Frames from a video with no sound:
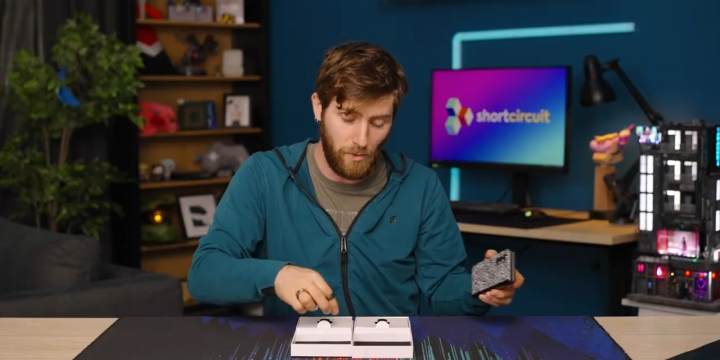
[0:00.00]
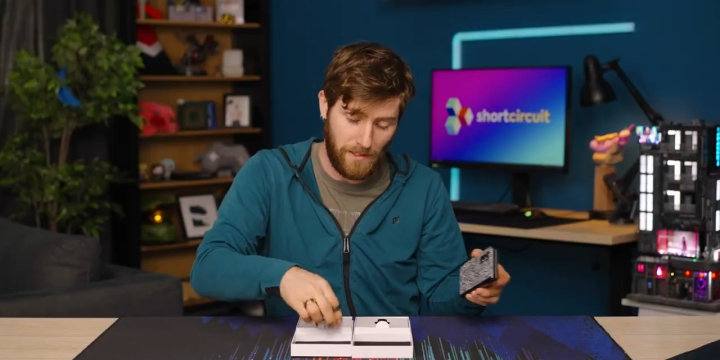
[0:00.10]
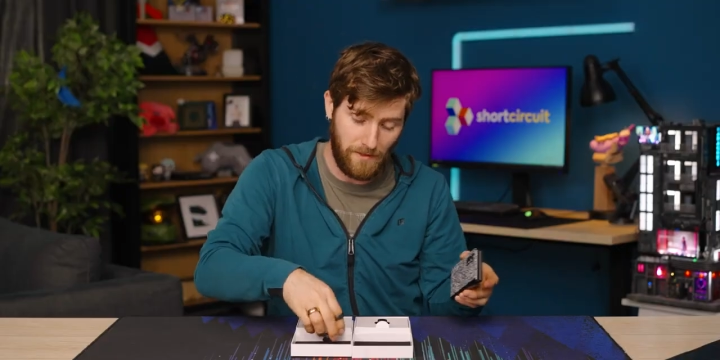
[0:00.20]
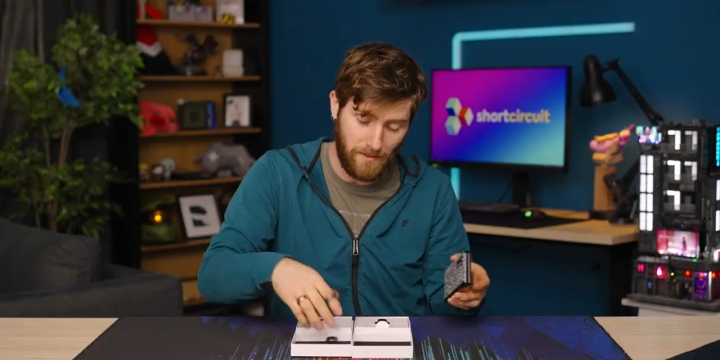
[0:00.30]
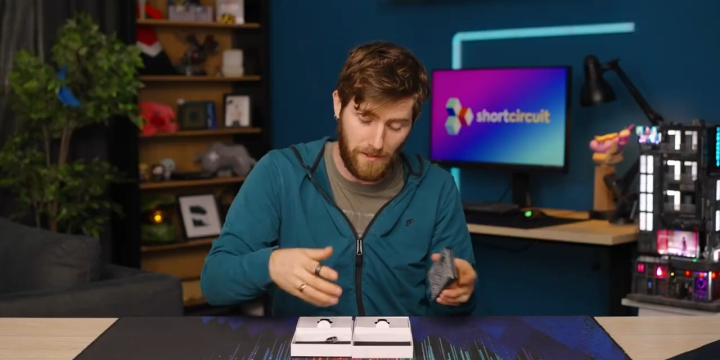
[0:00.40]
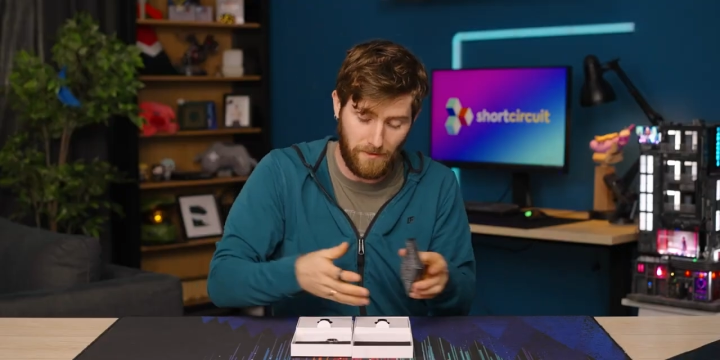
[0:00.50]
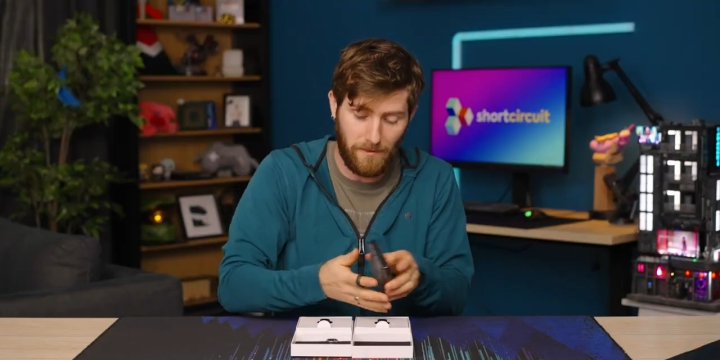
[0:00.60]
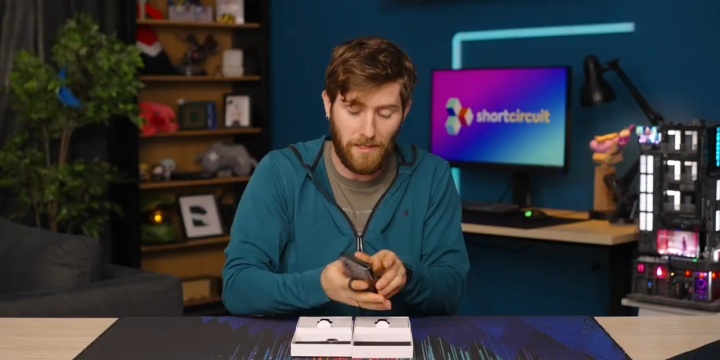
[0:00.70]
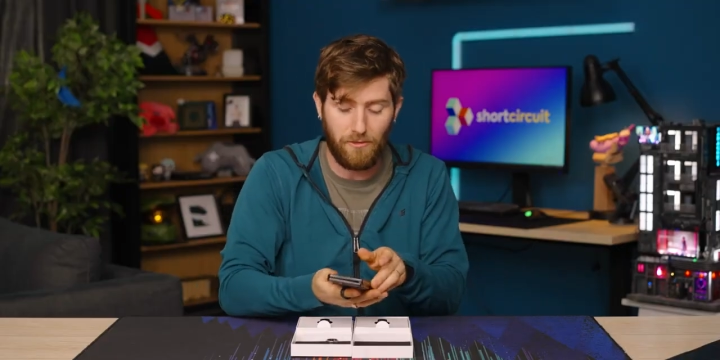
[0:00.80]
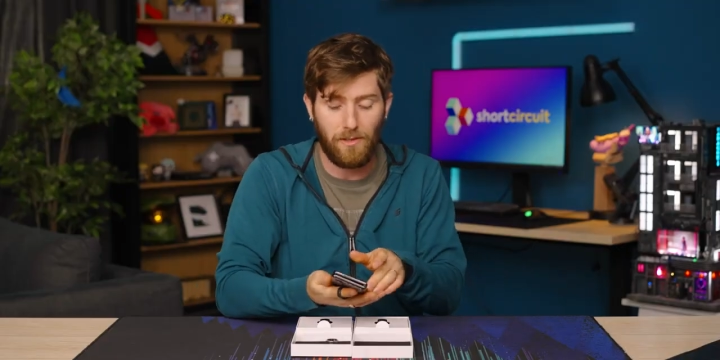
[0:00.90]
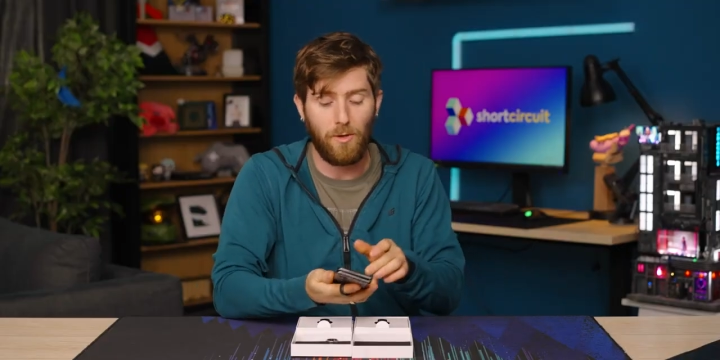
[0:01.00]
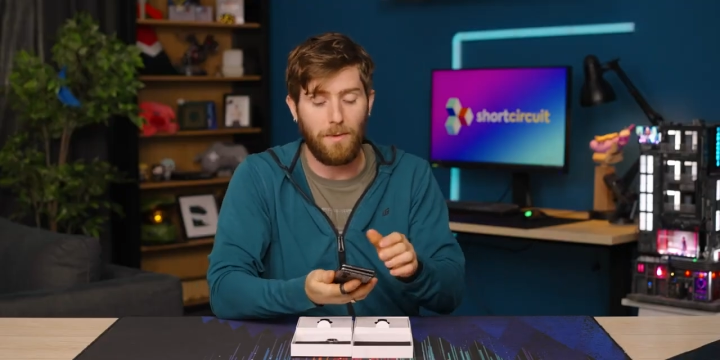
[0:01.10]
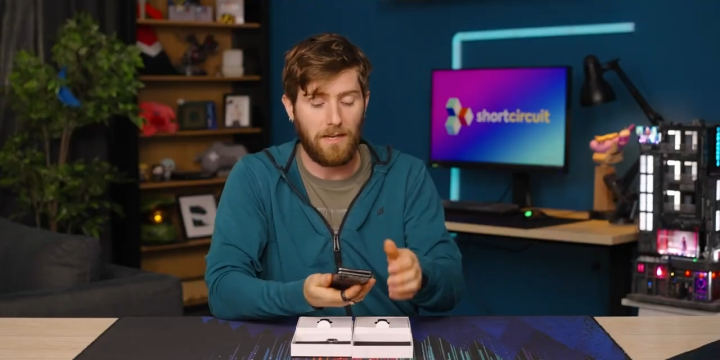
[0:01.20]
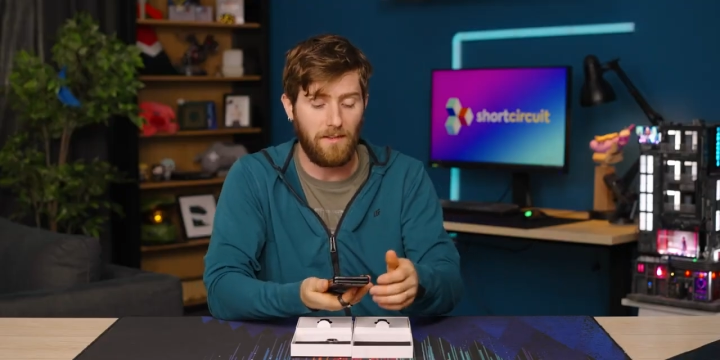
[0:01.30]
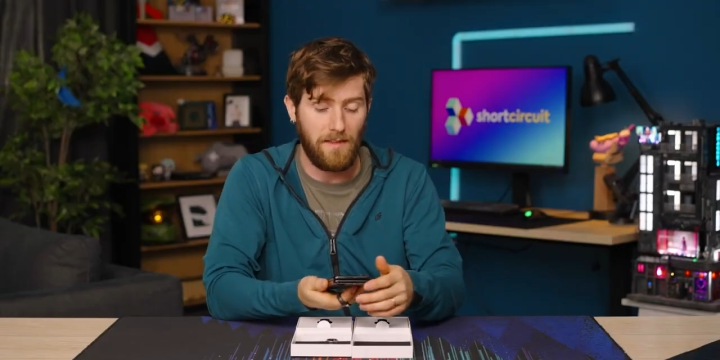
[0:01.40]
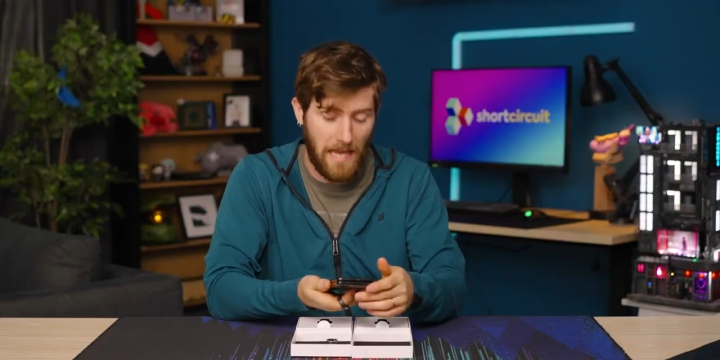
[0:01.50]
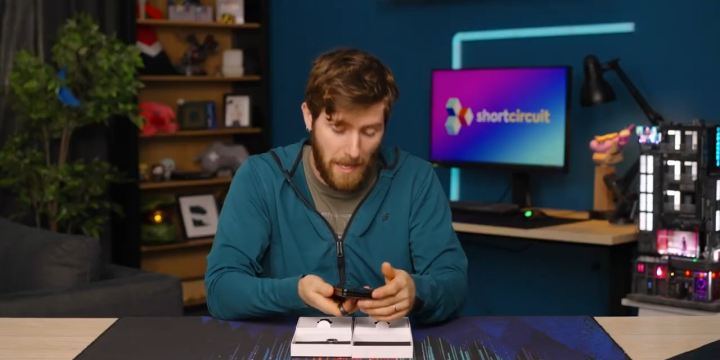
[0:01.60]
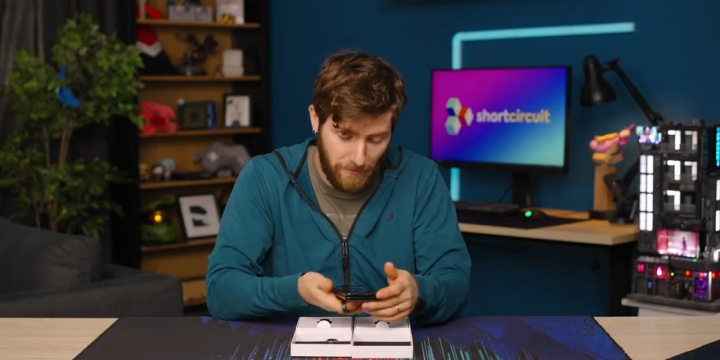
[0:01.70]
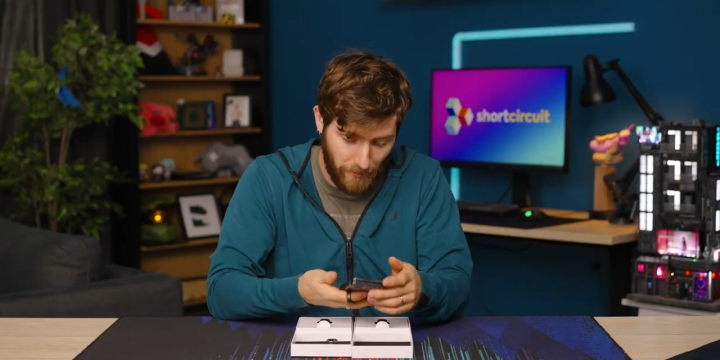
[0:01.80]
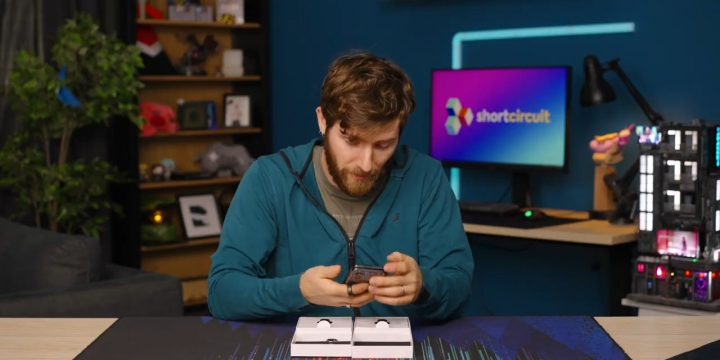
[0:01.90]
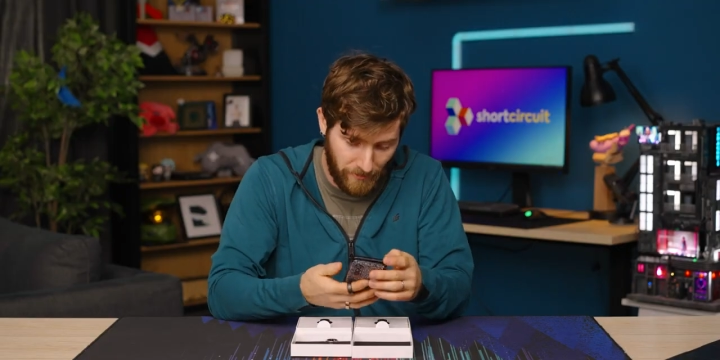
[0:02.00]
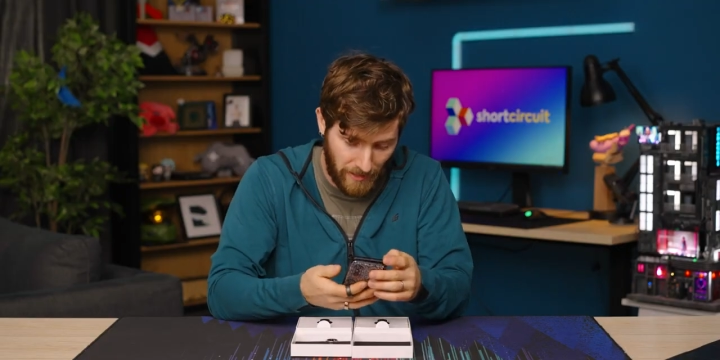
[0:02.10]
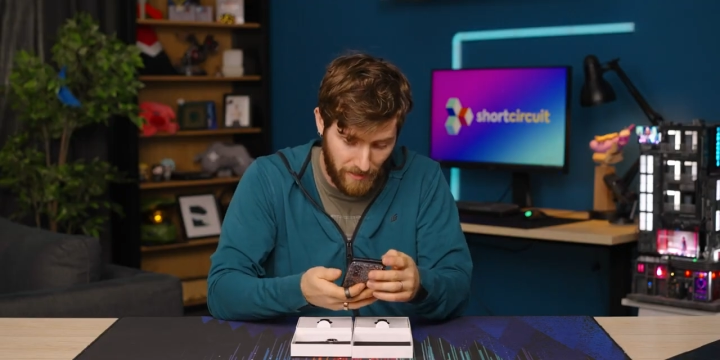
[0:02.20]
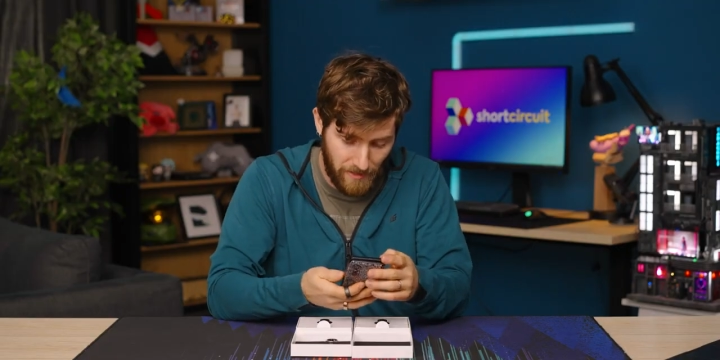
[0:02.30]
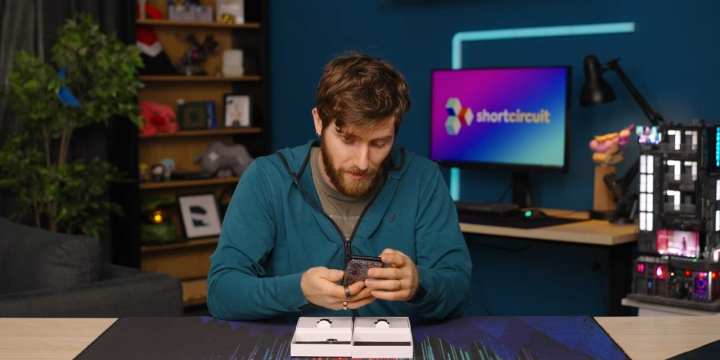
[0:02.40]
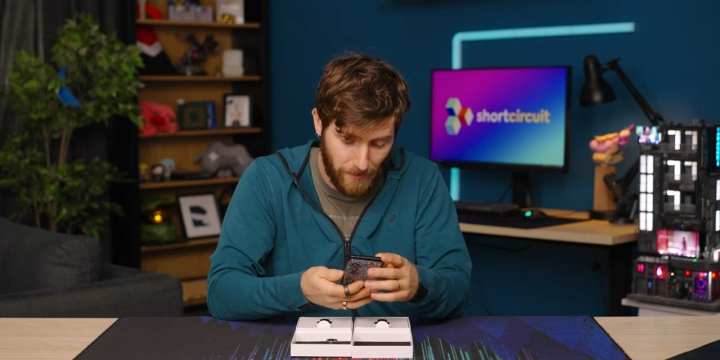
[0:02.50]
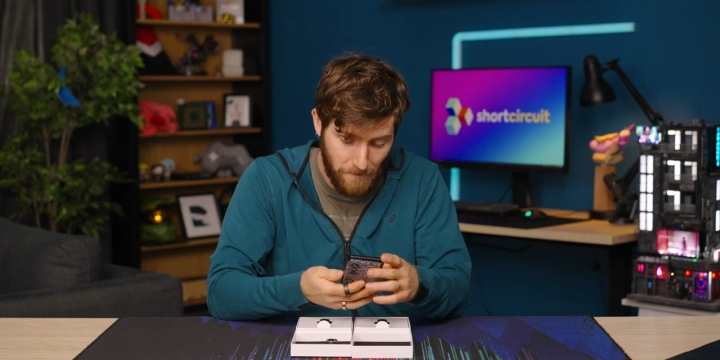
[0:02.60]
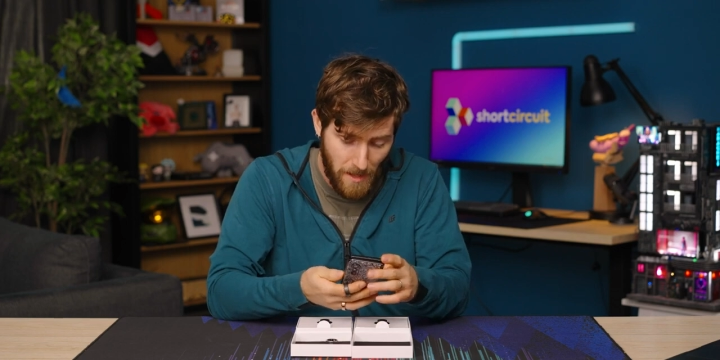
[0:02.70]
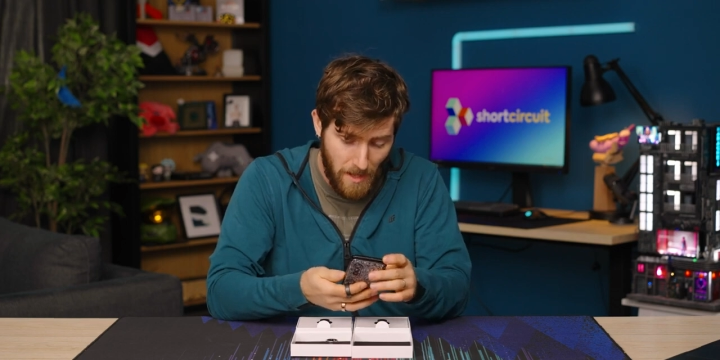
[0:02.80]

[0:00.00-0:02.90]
cool insights. Let's actually go back to the app for a second here.